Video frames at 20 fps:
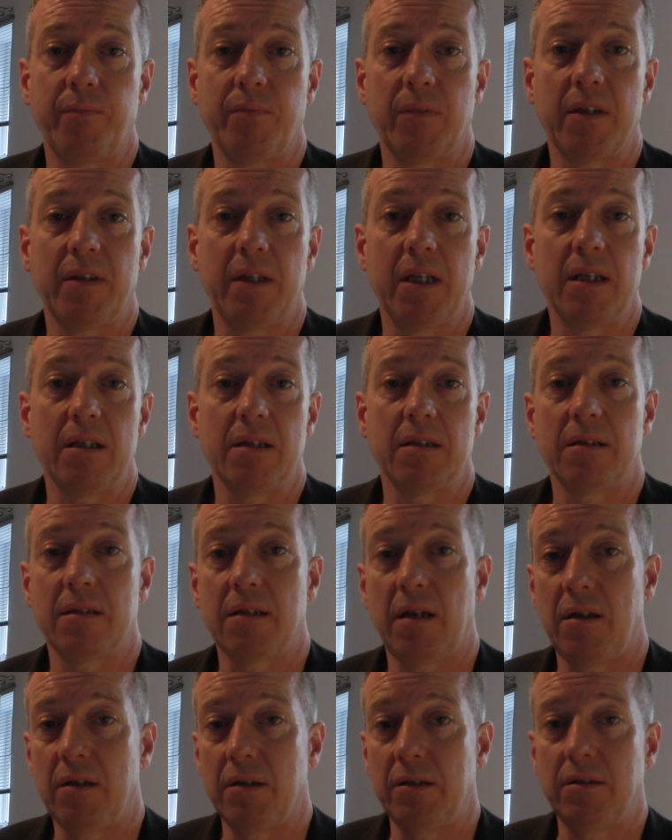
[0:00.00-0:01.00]
things
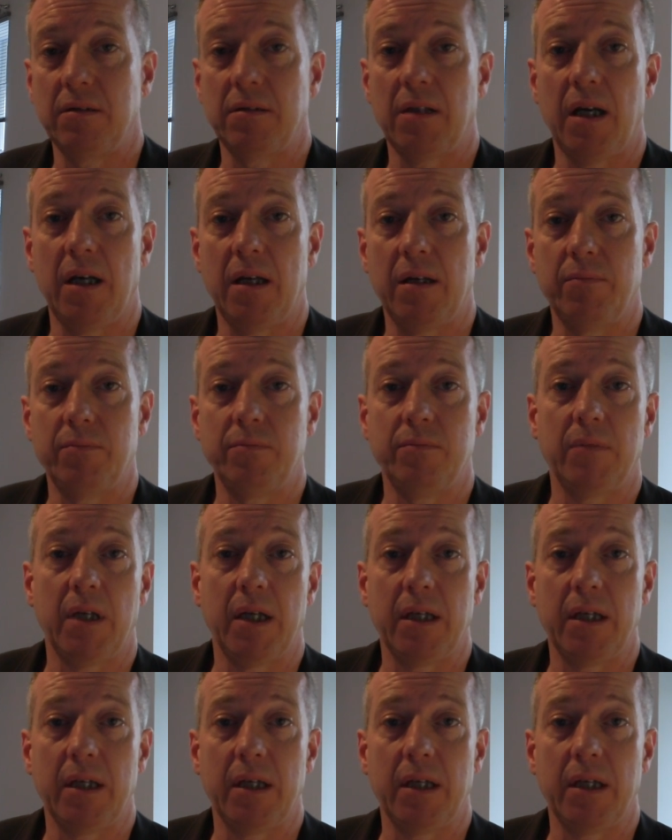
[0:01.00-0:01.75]
on